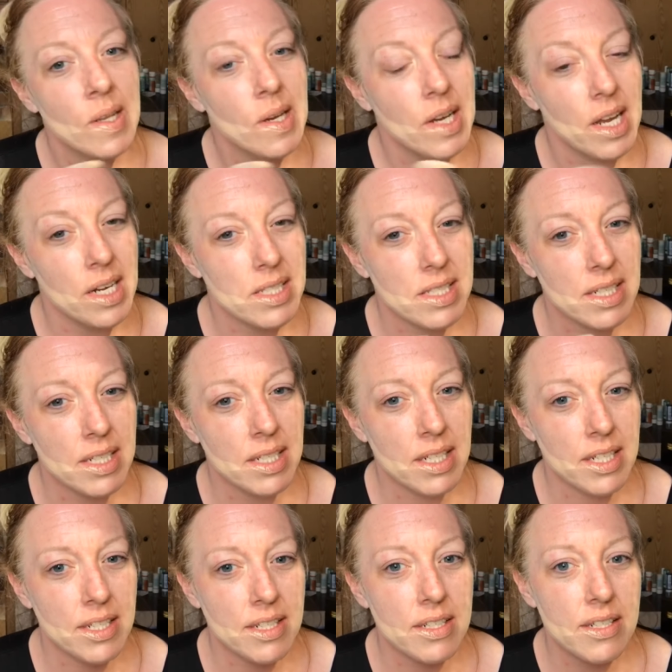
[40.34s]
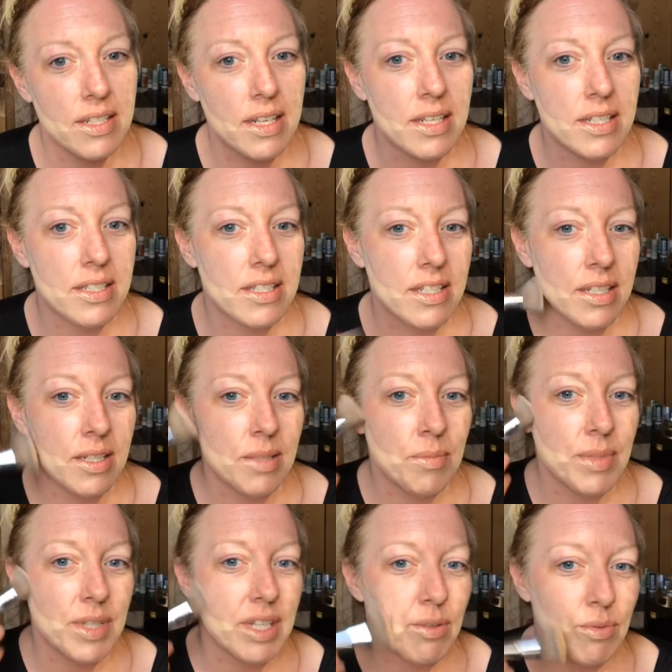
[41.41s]
And it's gonna
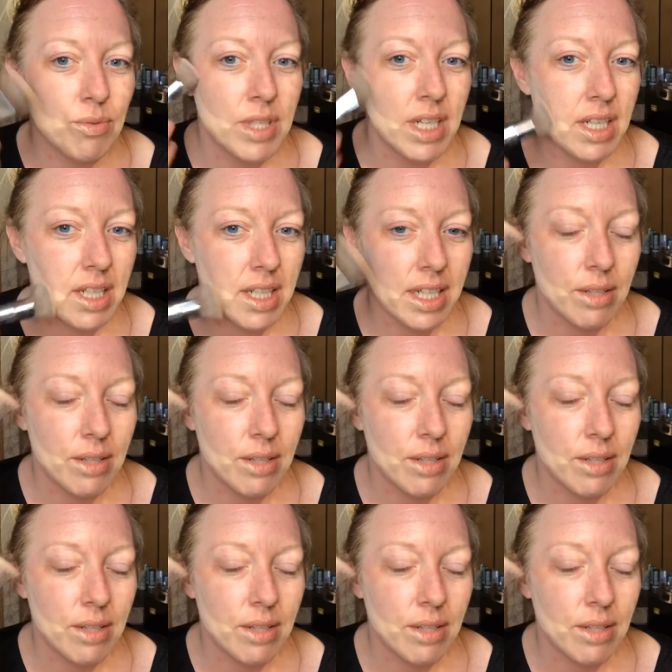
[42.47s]
be really,